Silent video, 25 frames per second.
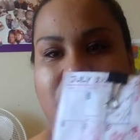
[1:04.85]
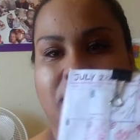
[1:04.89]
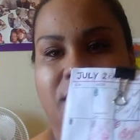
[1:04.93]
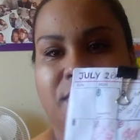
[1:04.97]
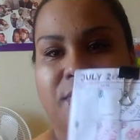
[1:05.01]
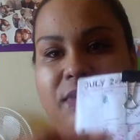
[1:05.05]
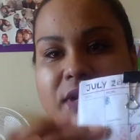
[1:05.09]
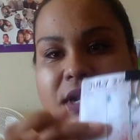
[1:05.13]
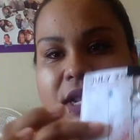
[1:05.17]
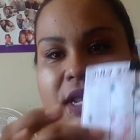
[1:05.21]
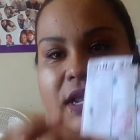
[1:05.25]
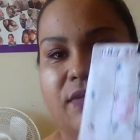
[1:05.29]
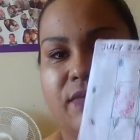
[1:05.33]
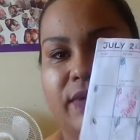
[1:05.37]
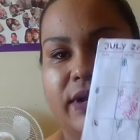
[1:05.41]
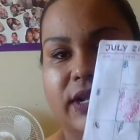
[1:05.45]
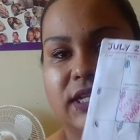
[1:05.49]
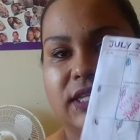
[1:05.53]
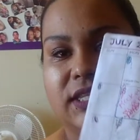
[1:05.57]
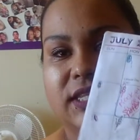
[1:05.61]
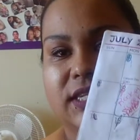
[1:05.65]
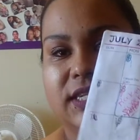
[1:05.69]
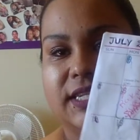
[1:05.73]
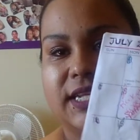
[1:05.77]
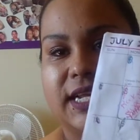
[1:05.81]
on it, but I
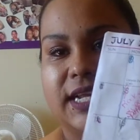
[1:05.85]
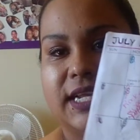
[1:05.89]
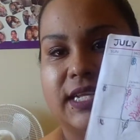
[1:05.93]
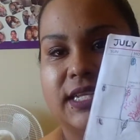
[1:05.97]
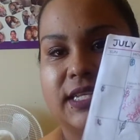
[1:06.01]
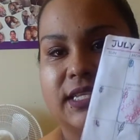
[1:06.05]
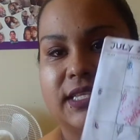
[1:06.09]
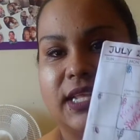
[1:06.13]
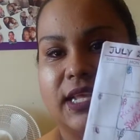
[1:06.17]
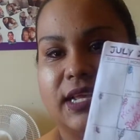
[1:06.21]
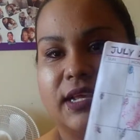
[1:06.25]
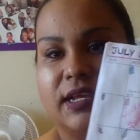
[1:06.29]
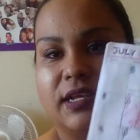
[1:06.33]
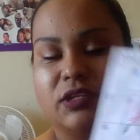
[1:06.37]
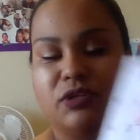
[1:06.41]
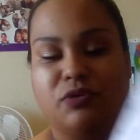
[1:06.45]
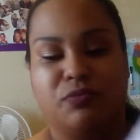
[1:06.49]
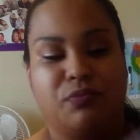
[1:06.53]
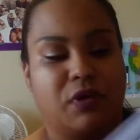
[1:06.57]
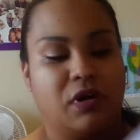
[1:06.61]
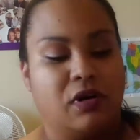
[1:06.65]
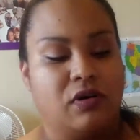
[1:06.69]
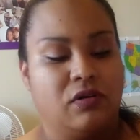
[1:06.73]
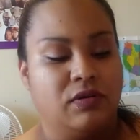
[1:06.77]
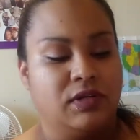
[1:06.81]
erase the days. Like
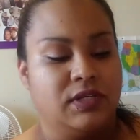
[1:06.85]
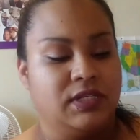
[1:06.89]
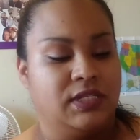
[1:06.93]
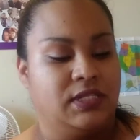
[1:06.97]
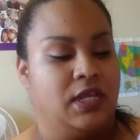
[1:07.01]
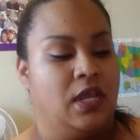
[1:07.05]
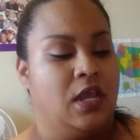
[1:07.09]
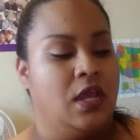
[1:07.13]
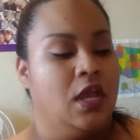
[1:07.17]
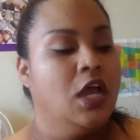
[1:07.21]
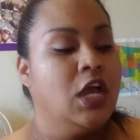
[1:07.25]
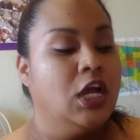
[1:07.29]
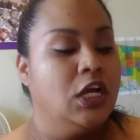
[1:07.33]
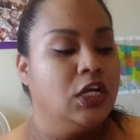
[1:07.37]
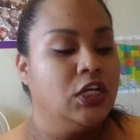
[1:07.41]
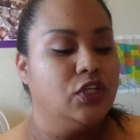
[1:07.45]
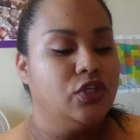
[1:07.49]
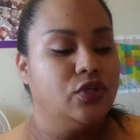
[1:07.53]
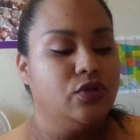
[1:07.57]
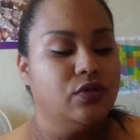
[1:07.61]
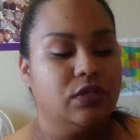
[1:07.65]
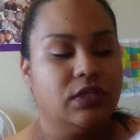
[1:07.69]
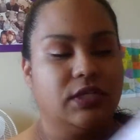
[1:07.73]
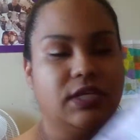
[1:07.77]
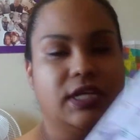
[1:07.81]
tomorrow is
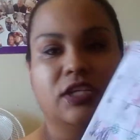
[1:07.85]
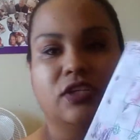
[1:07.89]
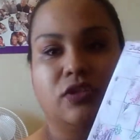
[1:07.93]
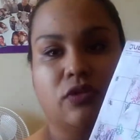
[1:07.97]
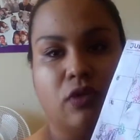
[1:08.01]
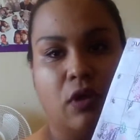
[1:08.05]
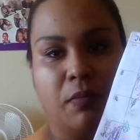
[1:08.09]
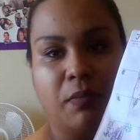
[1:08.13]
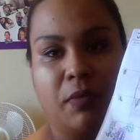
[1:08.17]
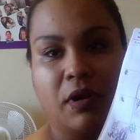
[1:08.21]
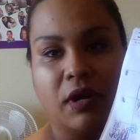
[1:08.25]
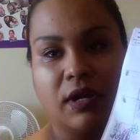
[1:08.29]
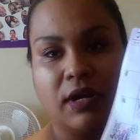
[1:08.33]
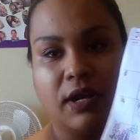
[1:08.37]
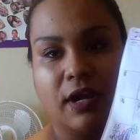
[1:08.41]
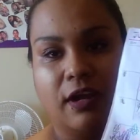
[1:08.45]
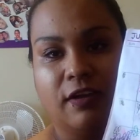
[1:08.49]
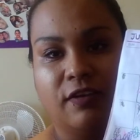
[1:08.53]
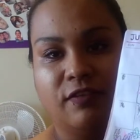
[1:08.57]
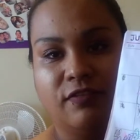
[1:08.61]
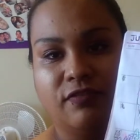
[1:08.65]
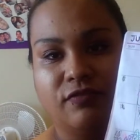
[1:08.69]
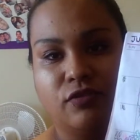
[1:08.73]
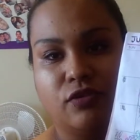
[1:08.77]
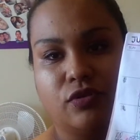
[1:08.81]
Tuesday, so I'll mark
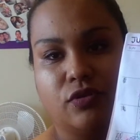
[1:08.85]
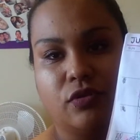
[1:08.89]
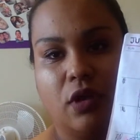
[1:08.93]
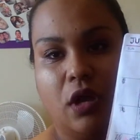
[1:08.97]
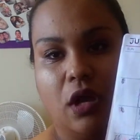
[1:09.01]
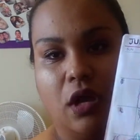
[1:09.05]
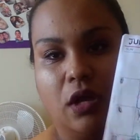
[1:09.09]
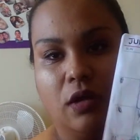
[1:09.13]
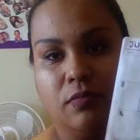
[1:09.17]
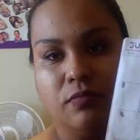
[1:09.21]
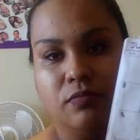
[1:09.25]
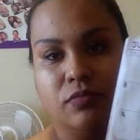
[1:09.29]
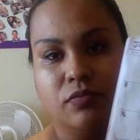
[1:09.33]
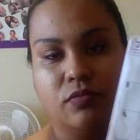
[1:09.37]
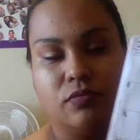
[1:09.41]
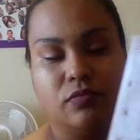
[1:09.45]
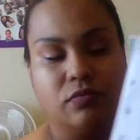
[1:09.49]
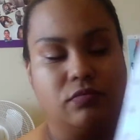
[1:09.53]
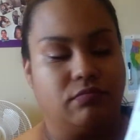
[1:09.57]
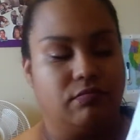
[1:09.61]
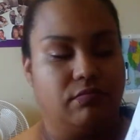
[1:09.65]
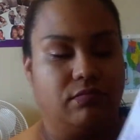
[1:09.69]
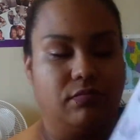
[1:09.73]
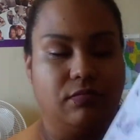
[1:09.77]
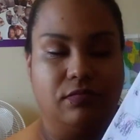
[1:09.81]
off
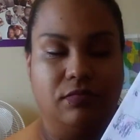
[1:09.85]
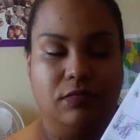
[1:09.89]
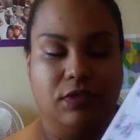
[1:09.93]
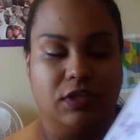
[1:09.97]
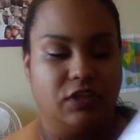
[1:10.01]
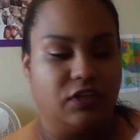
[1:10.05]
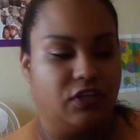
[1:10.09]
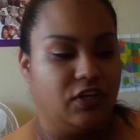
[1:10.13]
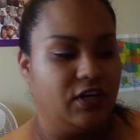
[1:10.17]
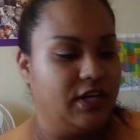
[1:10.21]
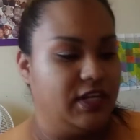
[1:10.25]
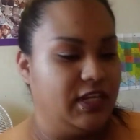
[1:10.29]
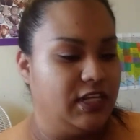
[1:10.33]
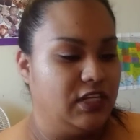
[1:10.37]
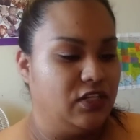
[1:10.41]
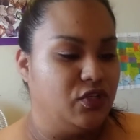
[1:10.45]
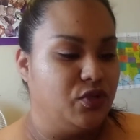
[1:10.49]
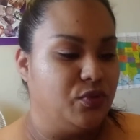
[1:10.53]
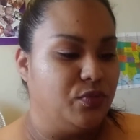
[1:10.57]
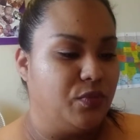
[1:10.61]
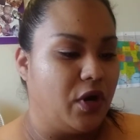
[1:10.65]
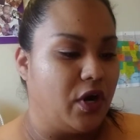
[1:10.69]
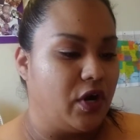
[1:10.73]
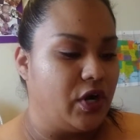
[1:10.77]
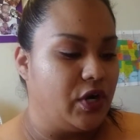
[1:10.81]
the 30th
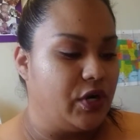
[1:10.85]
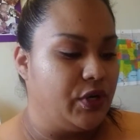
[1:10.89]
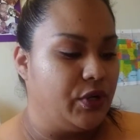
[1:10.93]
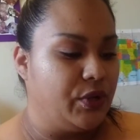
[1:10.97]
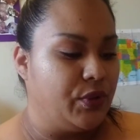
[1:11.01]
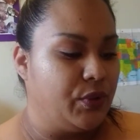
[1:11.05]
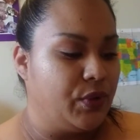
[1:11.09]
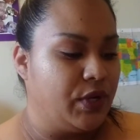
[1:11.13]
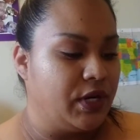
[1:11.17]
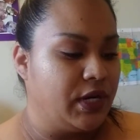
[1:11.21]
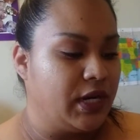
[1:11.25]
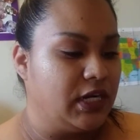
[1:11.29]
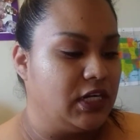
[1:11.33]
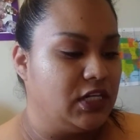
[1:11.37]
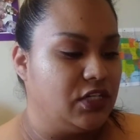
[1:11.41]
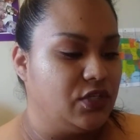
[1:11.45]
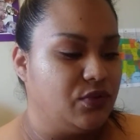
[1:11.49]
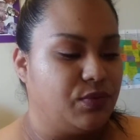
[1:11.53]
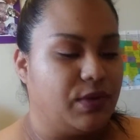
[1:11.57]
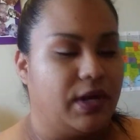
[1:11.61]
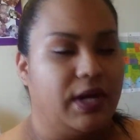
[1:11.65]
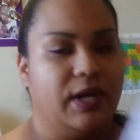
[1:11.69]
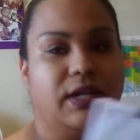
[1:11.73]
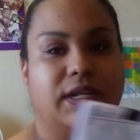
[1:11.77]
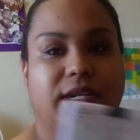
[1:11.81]
tomorrow, and I
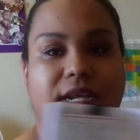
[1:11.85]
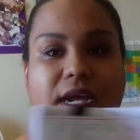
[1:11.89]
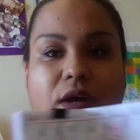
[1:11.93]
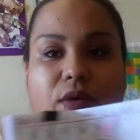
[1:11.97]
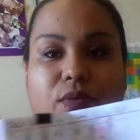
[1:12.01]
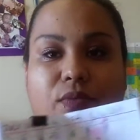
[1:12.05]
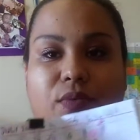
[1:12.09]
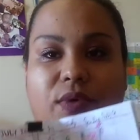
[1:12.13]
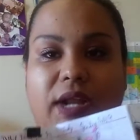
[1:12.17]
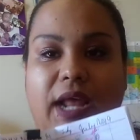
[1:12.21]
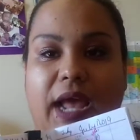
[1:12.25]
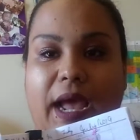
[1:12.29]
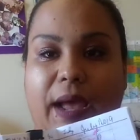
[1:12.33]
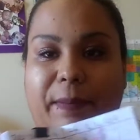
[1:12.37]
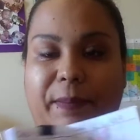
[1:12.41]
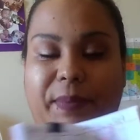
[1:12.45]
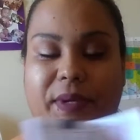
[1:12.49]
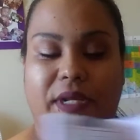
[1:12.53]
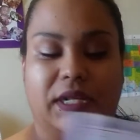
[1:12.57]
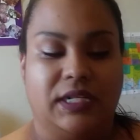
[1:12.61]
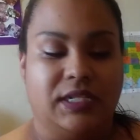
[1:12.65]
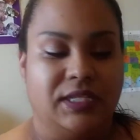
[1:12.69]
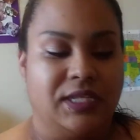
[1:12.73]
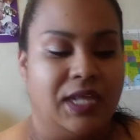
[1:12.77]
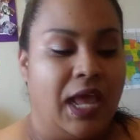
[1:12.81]
just write down what
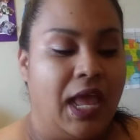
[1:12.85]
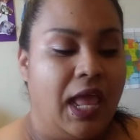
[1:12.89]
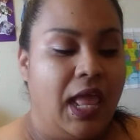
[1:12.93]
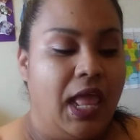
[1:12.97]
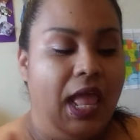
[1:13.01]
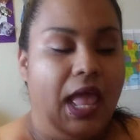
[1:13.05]
happens.